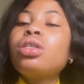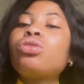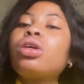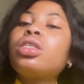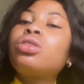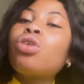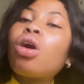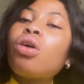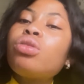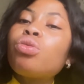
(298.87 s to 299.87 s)
So you're
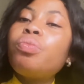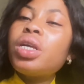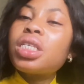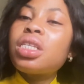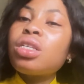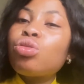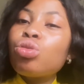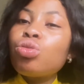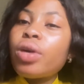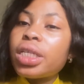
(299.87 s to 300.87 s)
going to mix these
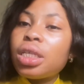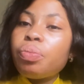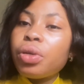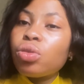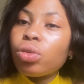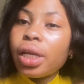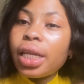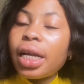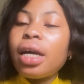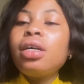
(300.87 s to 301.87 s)
two recipes
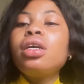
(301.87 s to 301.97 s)
together.